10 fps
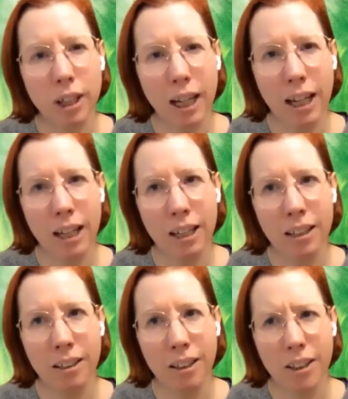
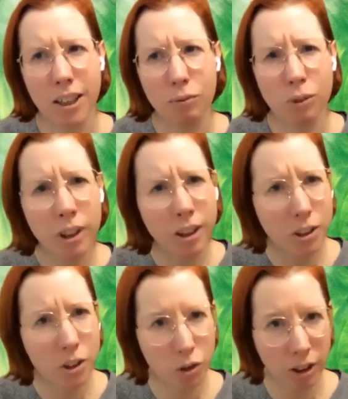UK. They have really
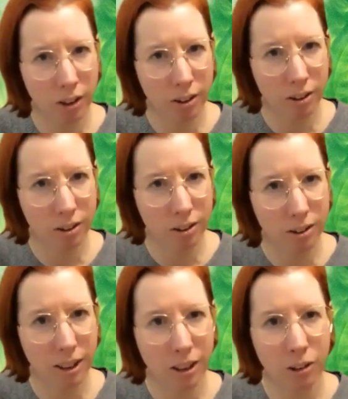strict
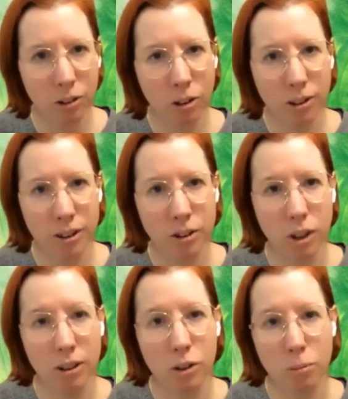seller laws
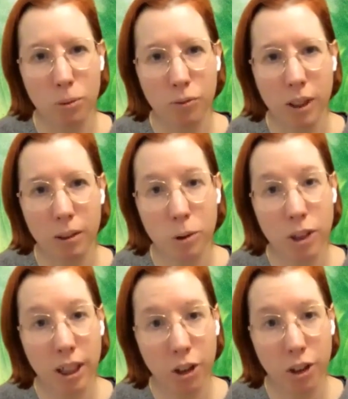in terms of like
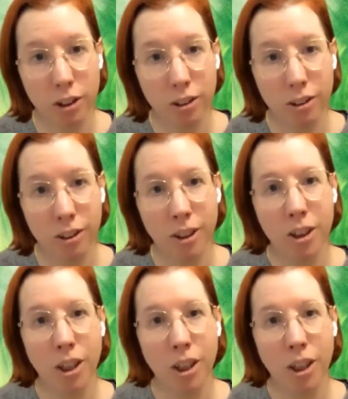protection,